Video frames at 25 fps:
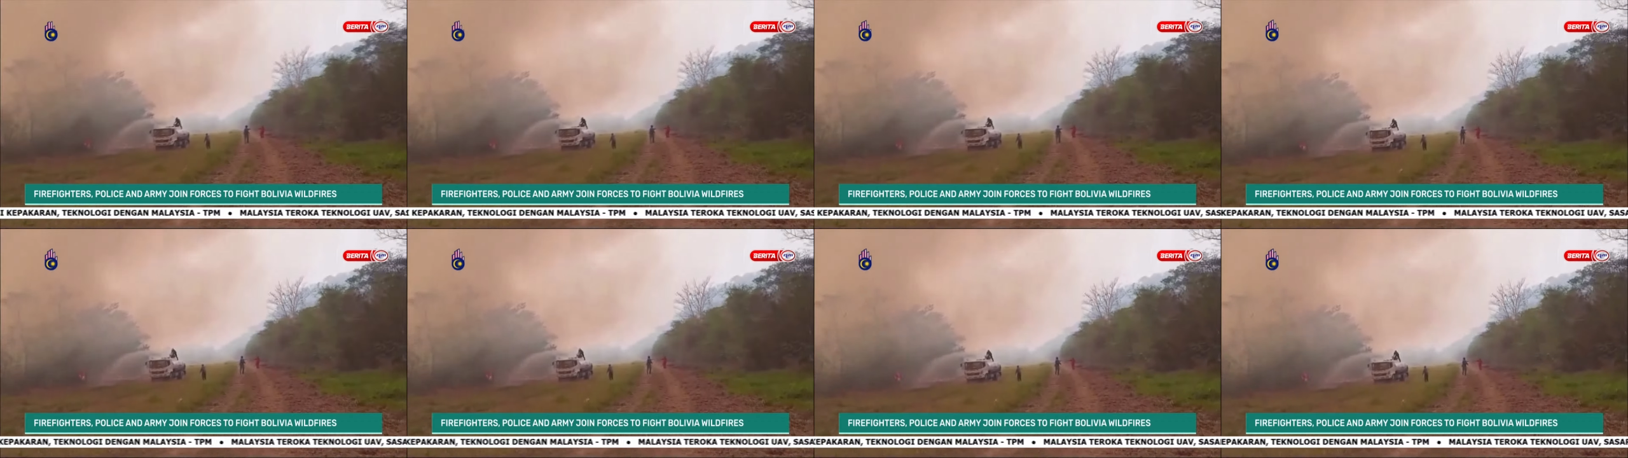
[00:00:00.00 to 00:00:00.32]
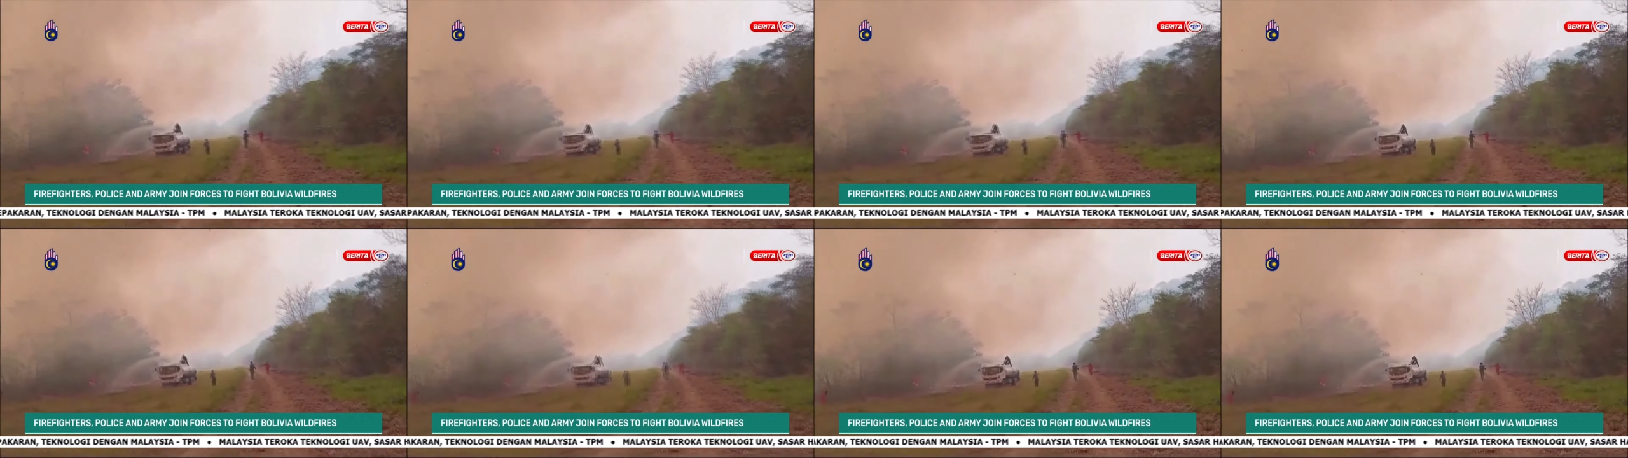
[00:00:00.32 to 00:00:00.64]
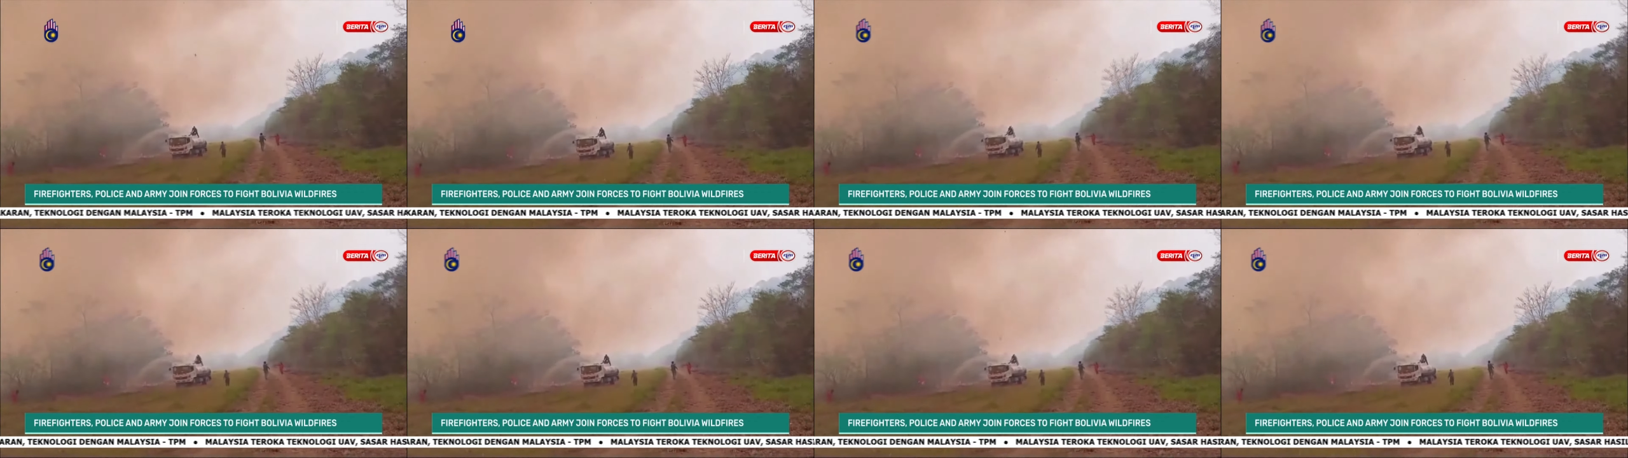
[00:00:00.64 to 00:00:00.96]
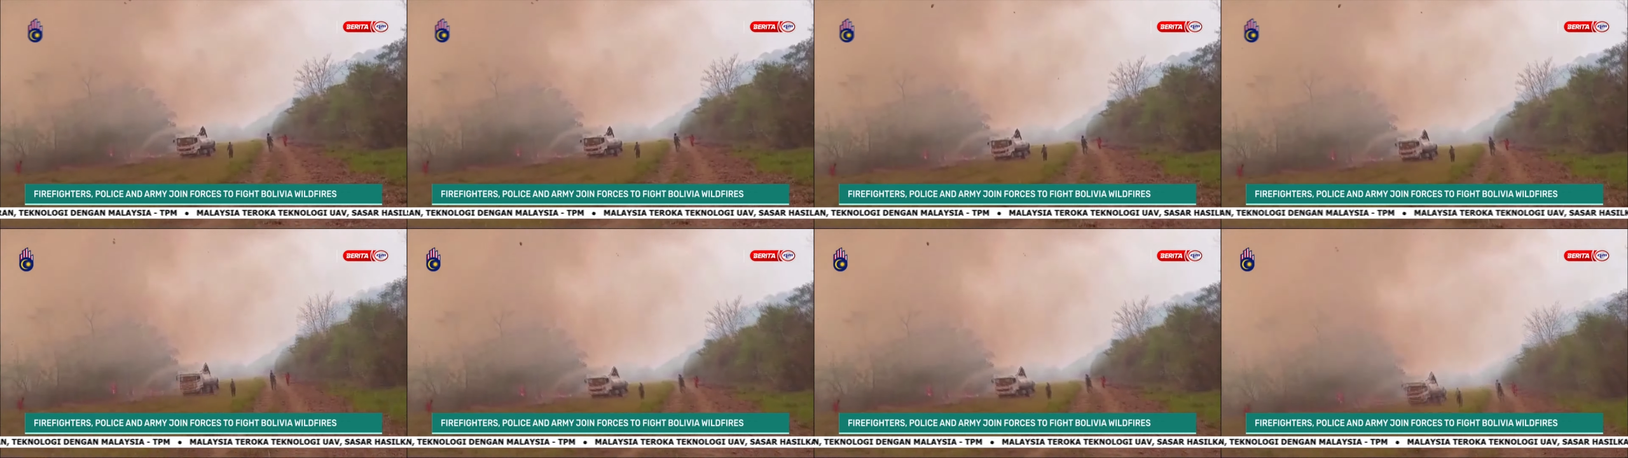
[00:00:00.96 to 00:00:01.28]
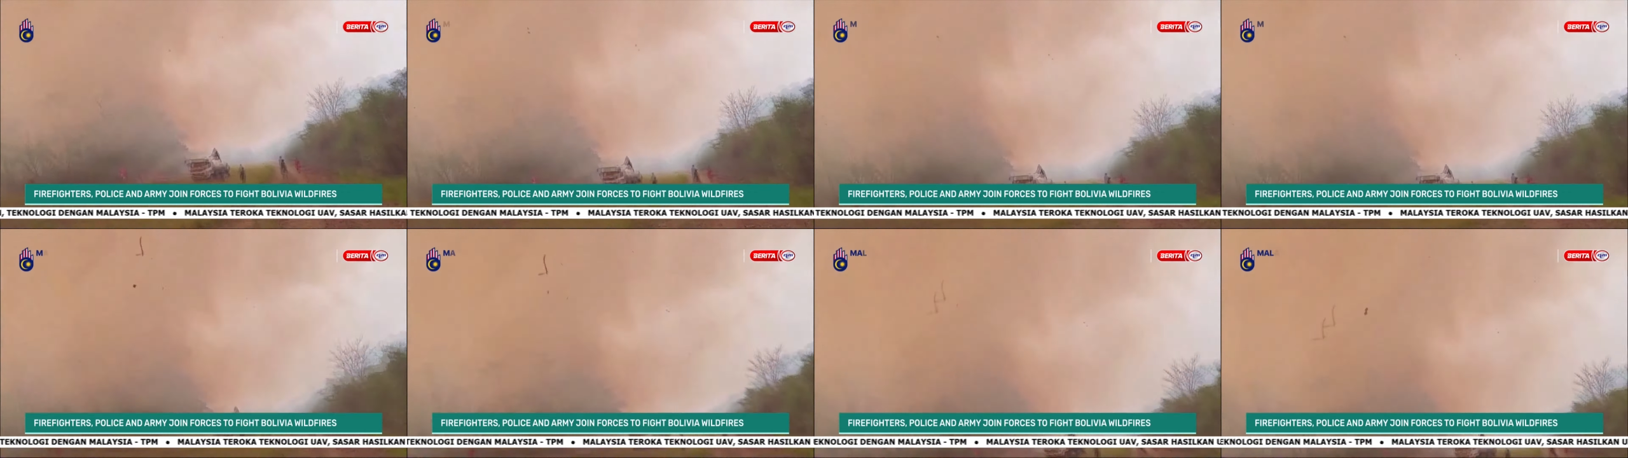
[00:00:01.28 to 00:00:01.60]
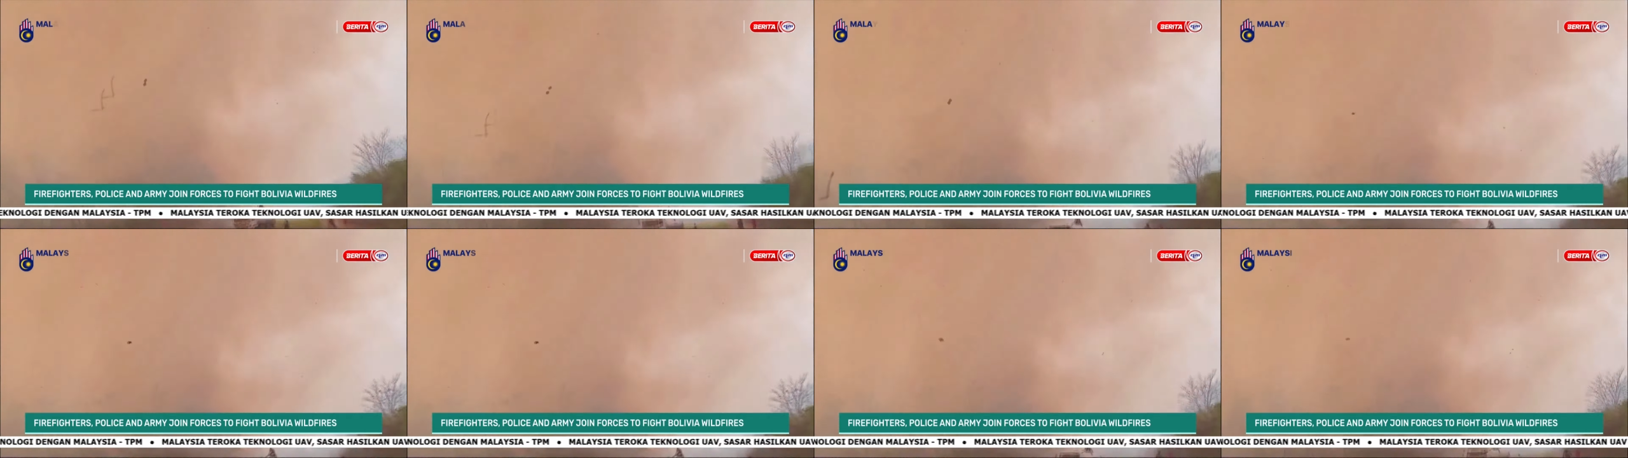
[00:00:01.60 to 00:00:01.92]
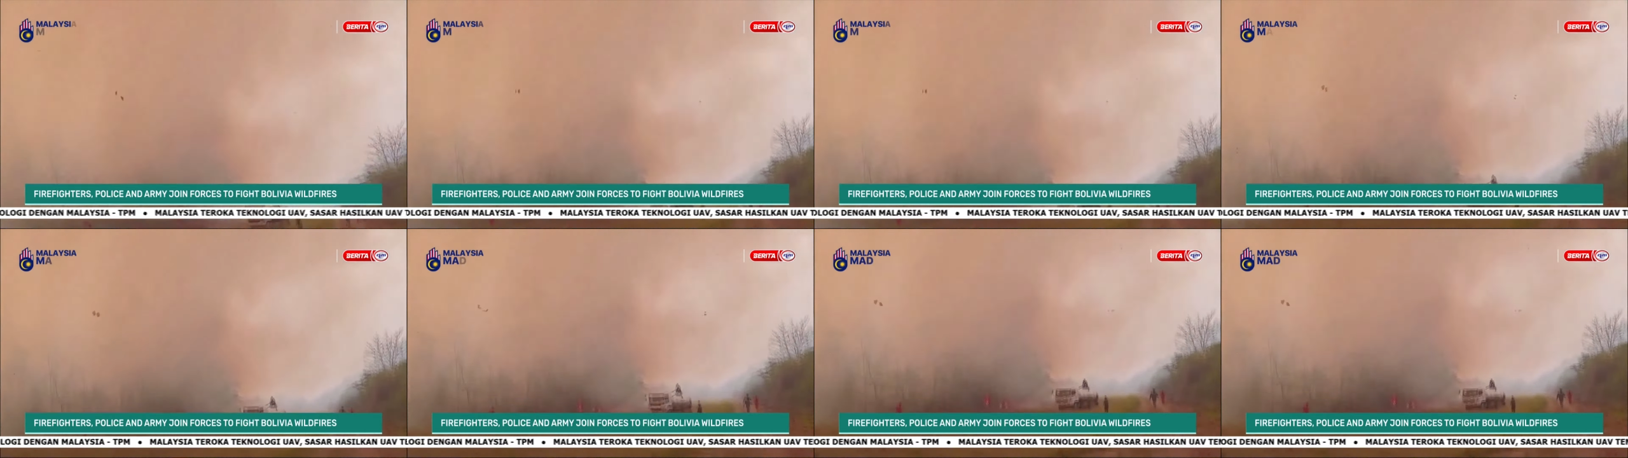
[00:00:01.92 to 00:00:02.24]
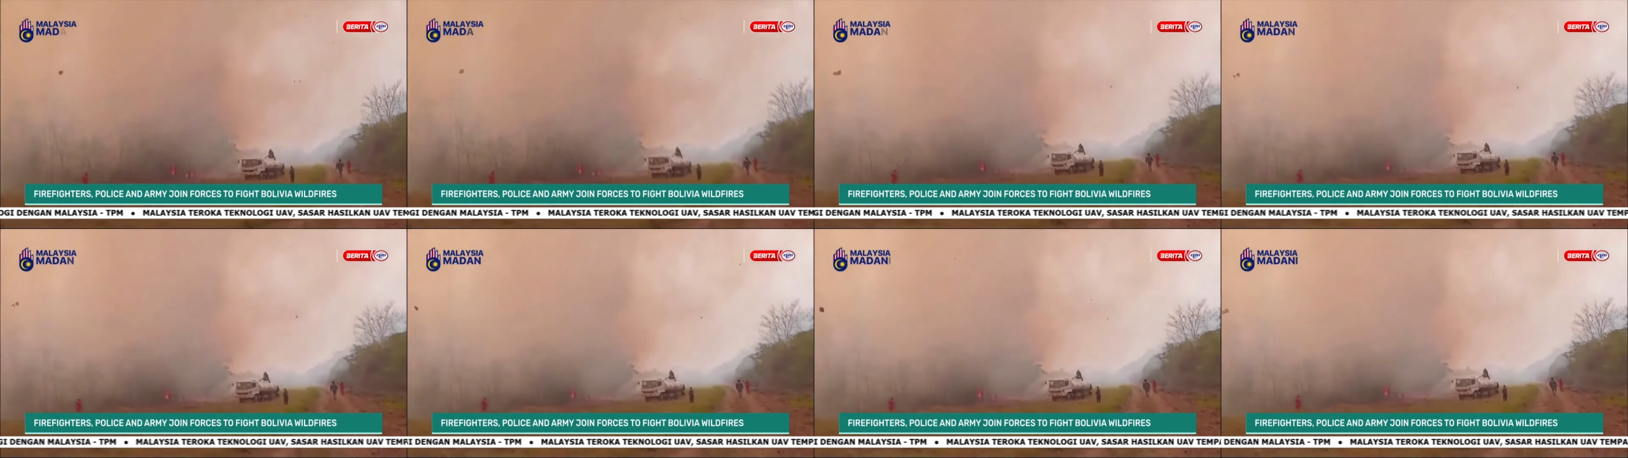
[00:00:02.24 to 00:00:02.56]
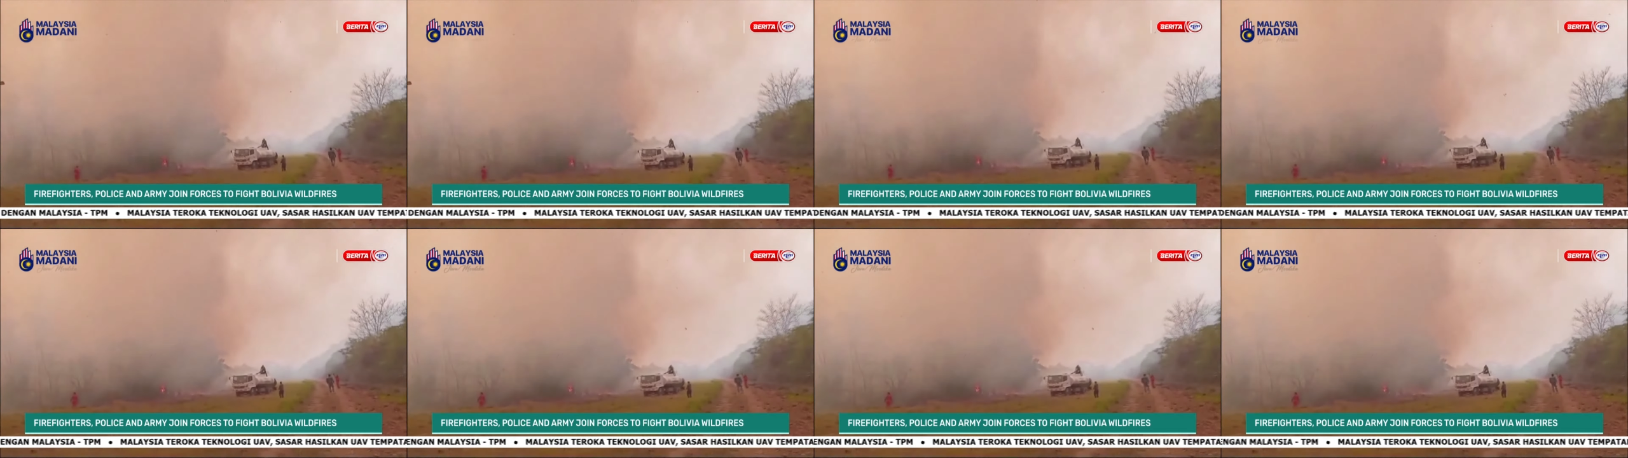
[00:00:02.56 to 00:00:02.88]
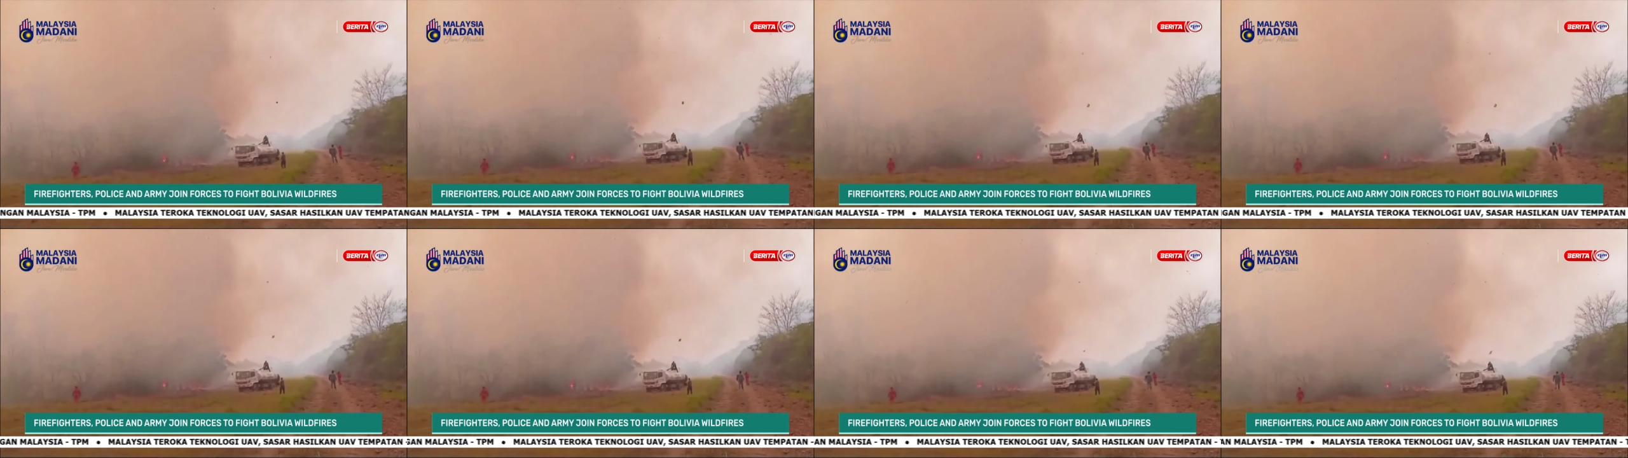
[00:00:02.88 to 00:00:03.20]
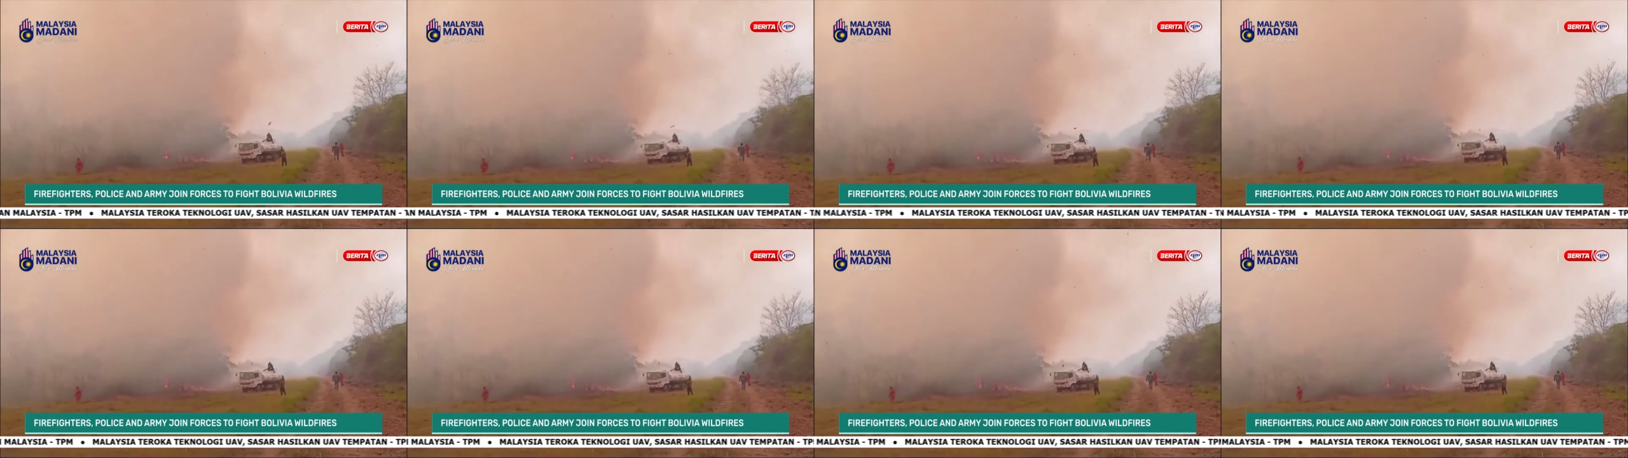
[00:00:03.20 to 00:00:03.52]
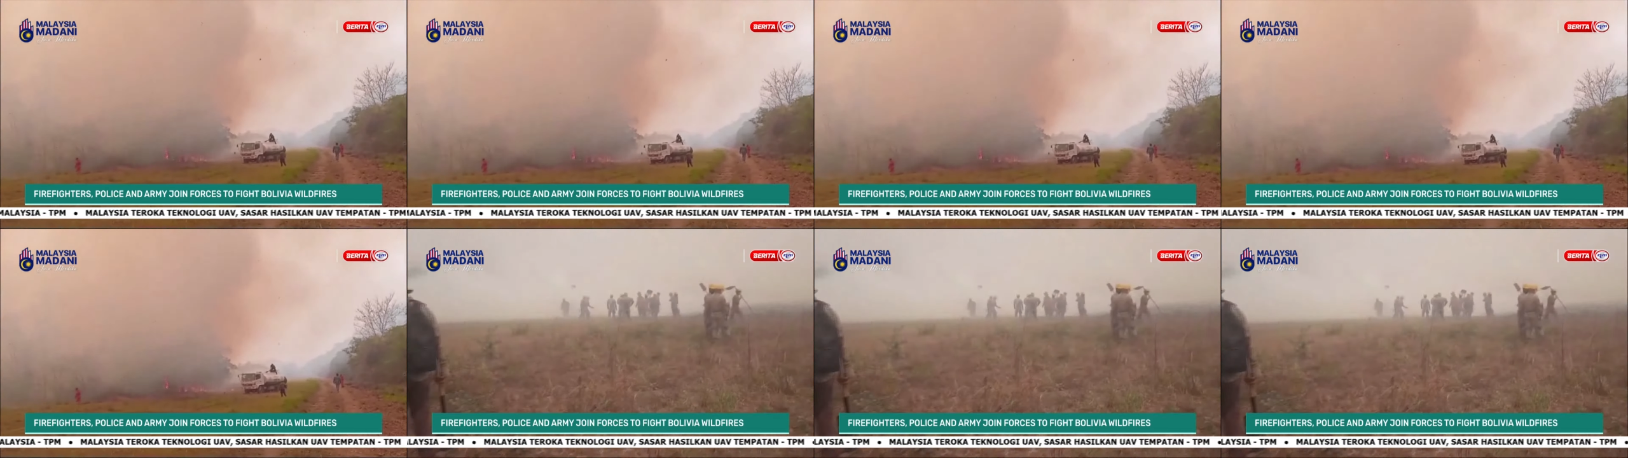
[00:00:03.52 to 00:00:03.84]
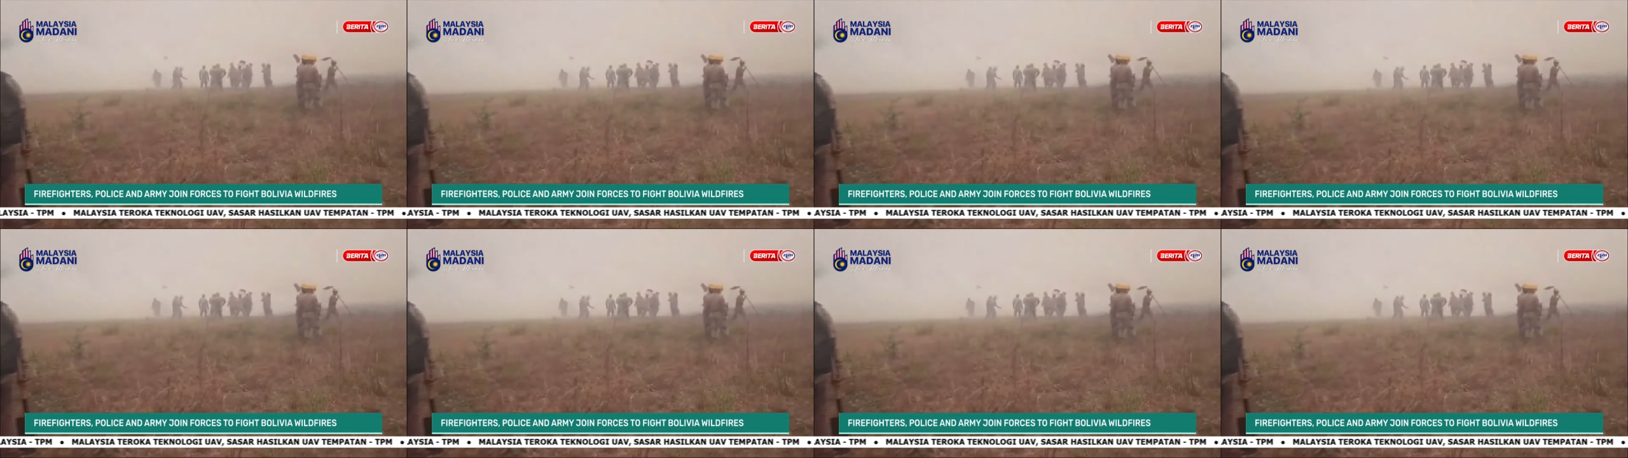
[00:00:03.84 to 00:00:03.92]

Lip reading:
Nobody's mouth can be seen.